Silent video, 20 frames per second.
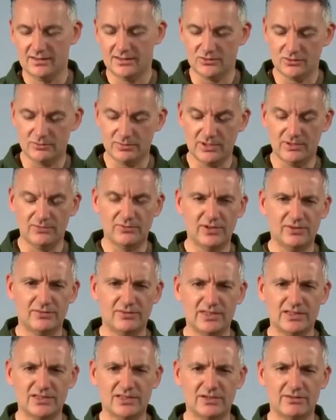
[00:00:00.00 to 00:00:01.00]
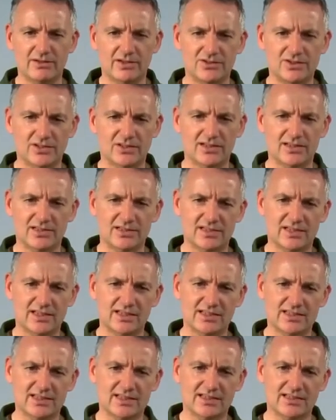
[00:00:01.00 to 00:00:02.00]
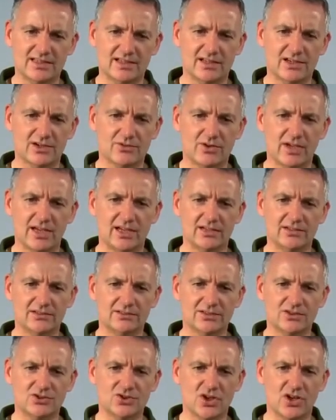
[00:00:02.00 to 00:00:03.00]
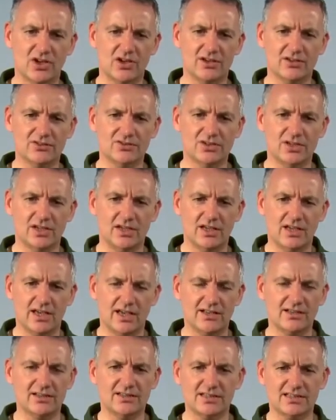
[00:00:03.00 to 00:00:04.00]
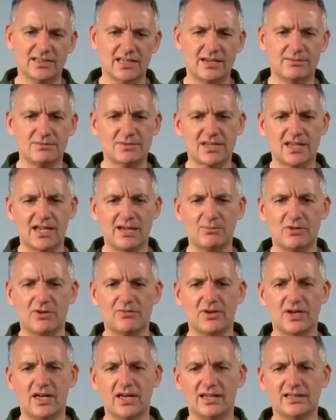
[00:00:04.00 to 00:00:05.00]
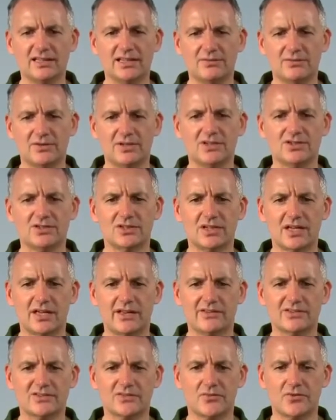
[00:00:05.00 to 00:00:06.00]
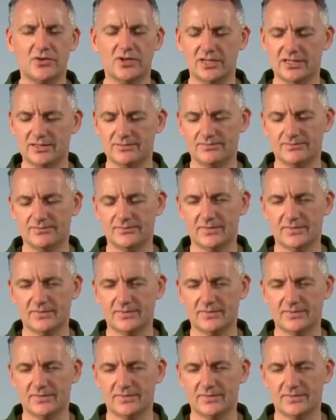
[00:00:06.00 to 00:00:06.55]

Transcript: The W52, as you can see, sits in a cradle to charge and at the same time offer high-definition hands-free.